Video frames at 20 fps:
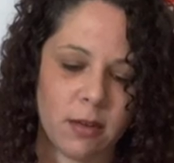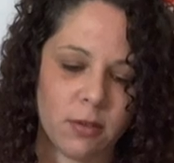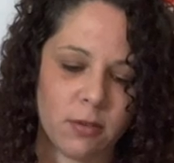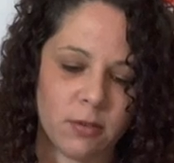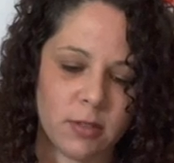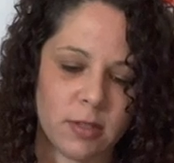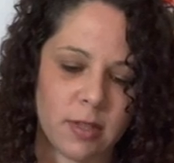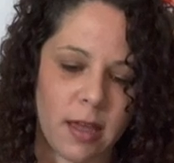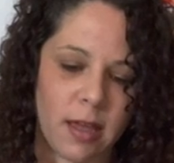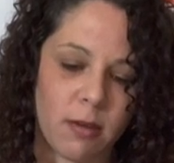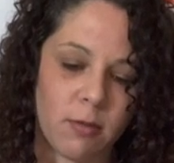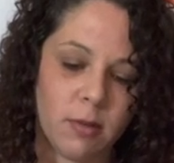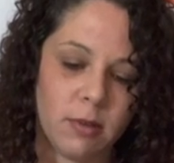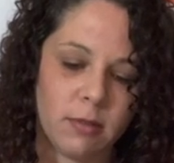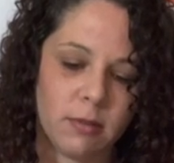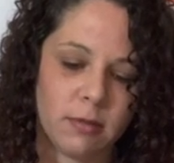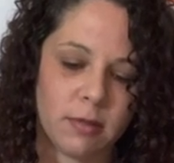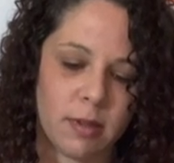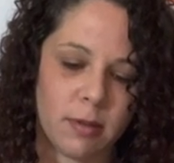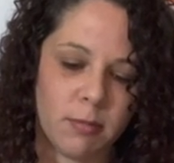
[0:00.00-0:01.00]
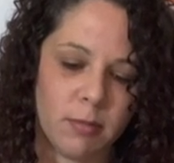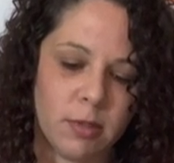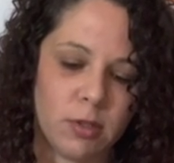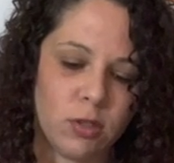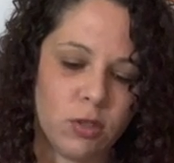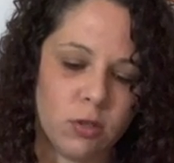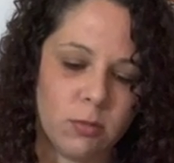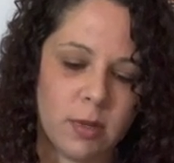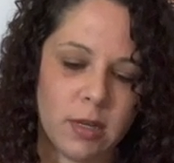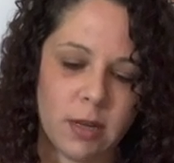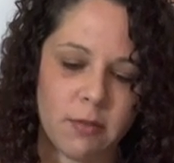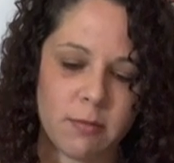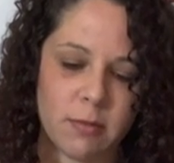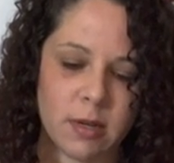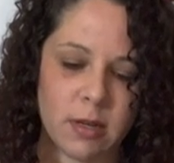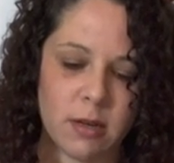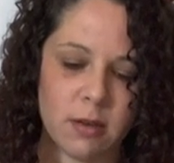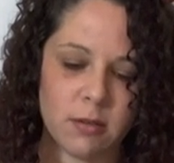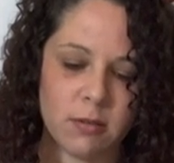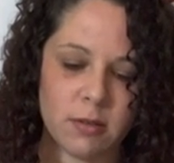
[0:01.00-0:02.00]
knows that. Well, I'm assuming
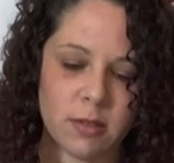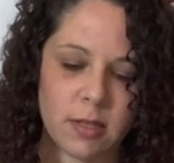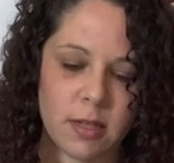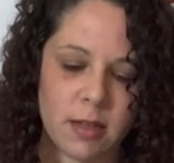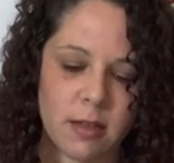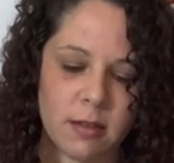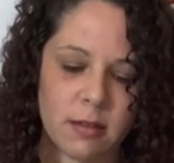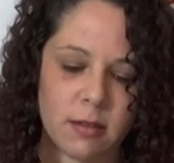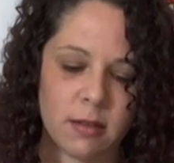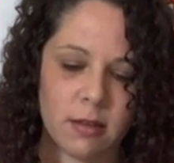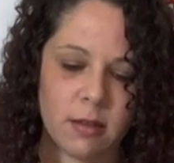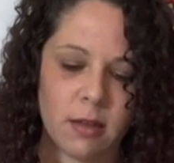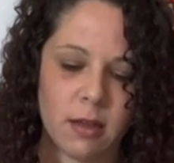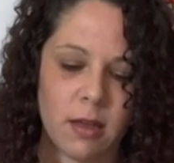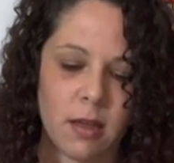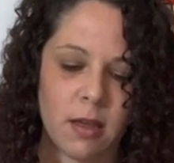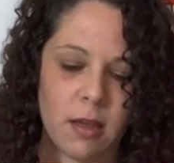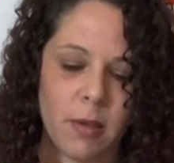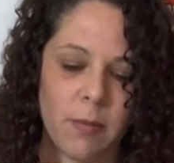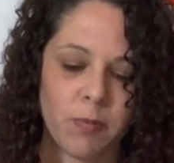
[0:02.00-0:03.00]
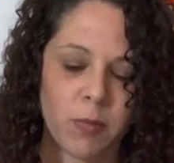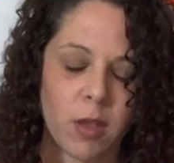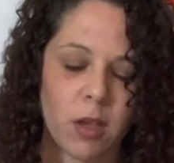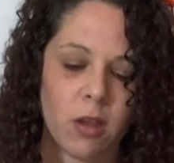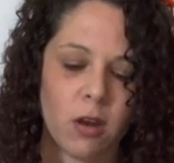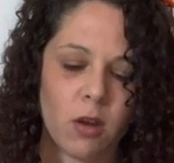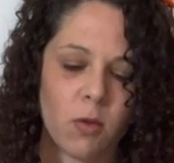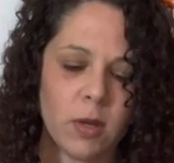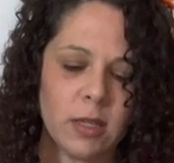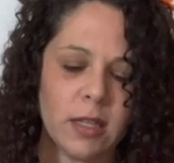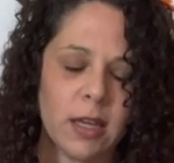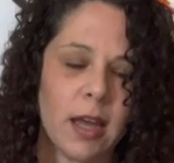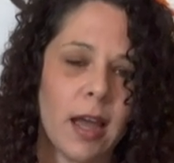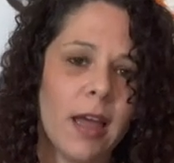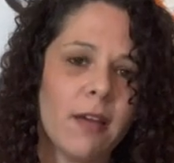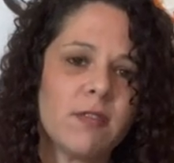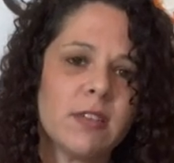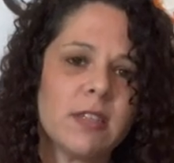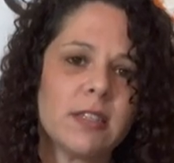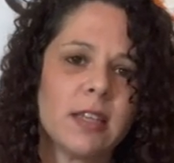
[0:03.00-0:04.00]
everybody knows that. You know, one thing I
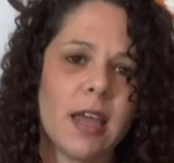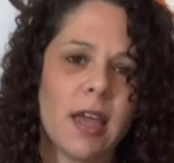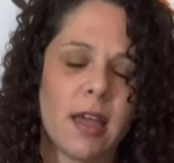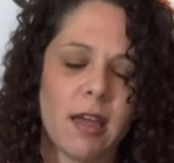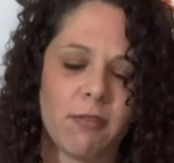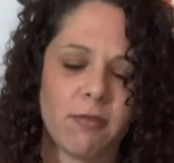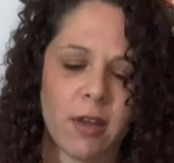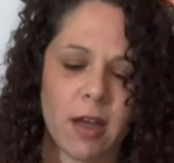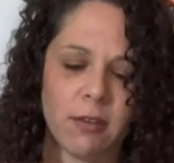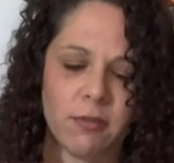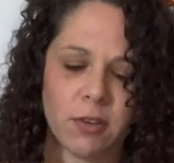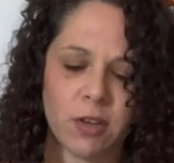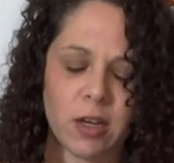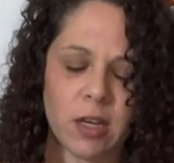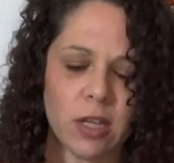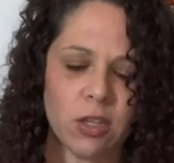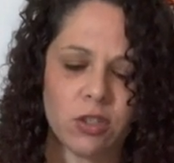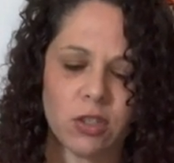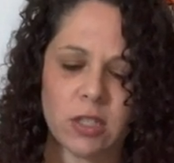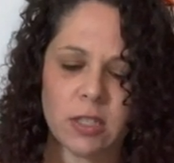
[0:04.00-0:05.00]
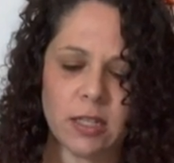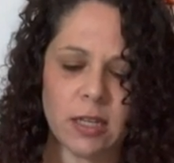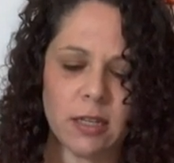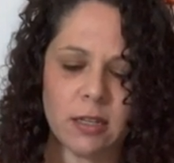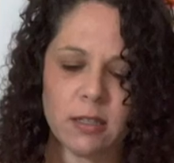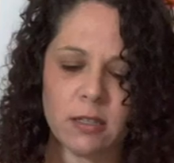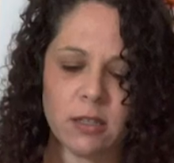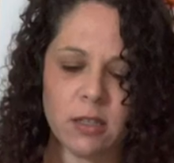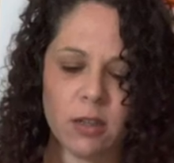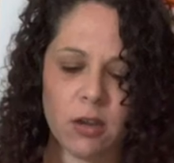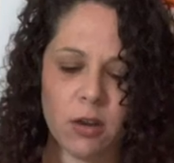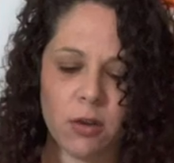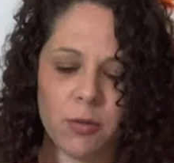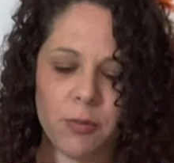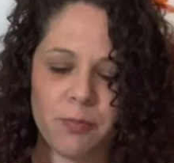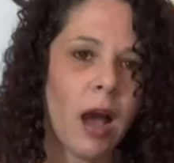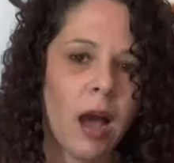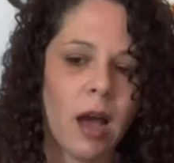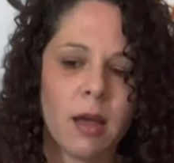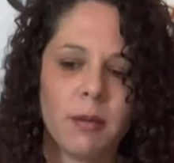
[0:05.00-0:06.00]
have to say I find very interesting is, you know,
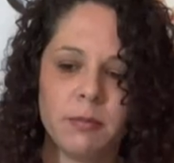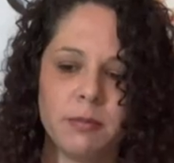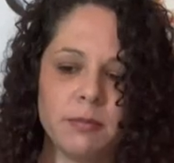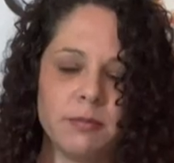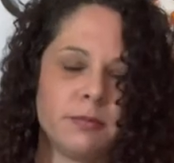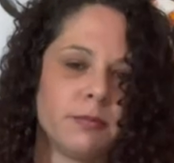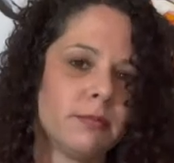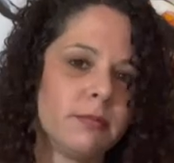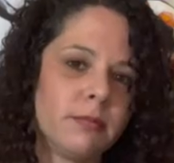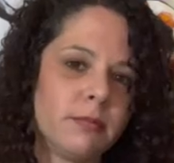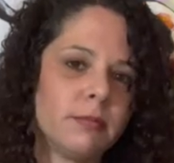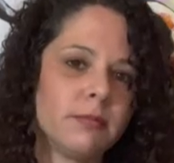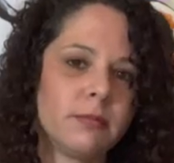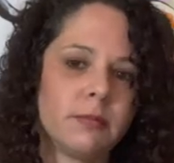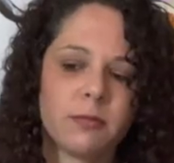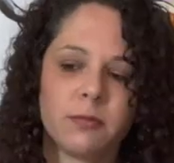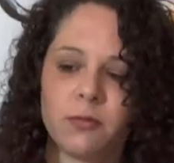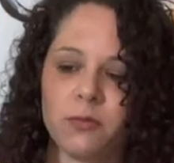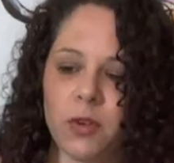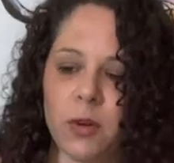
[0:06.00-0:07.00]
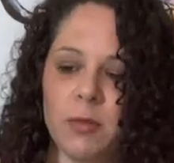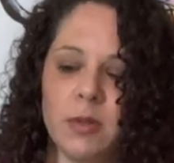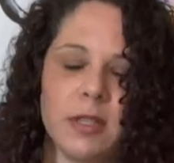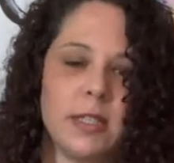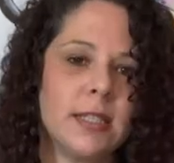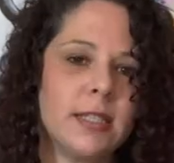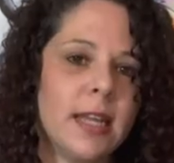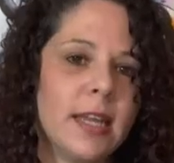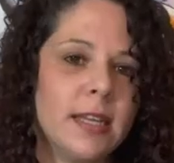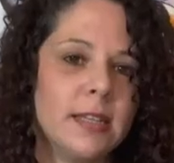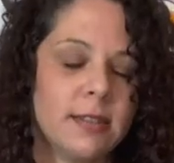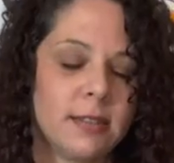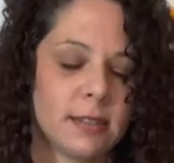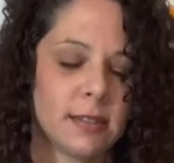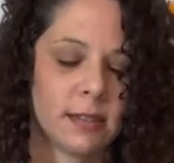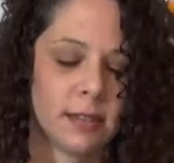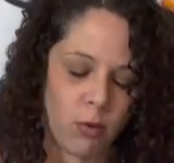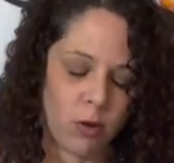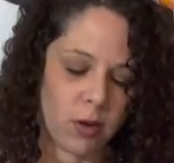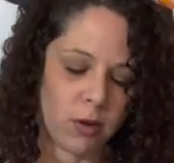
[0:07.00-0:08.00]
I'm from the
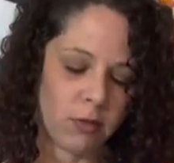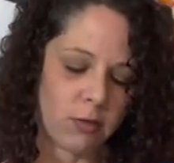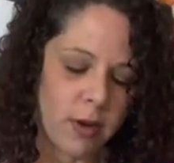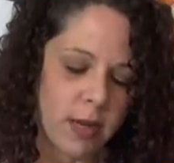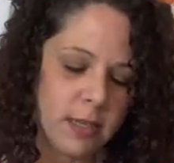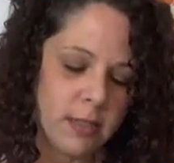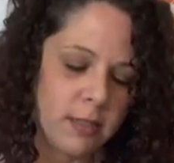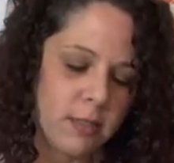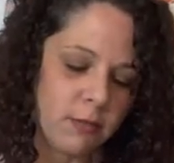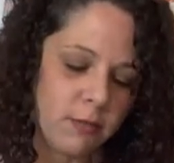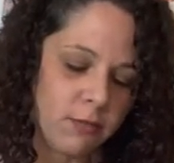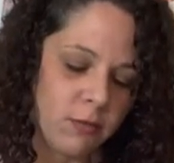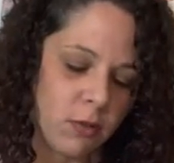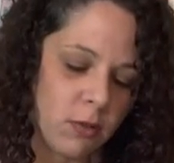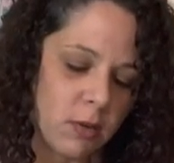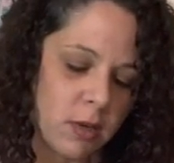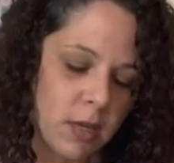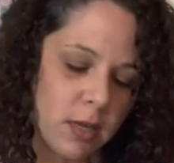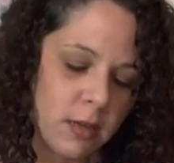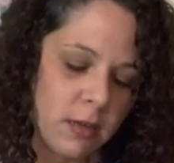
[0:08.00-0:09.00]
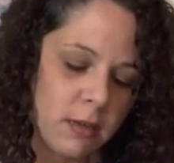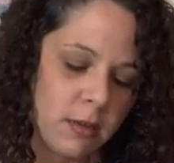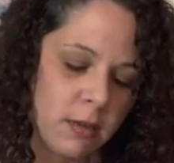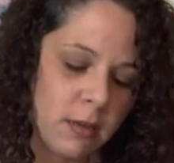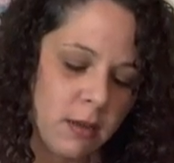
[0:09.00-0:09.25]
States, born and raised in Florida,